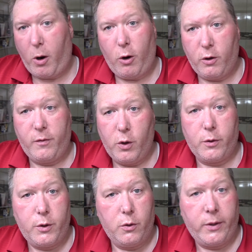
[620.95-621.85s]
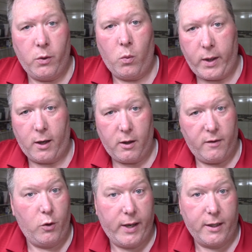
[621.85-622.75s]
all of you are doing well.
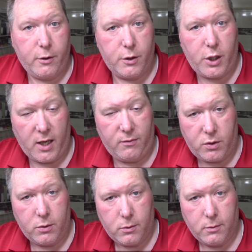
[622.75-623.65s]
Have you had good shaves?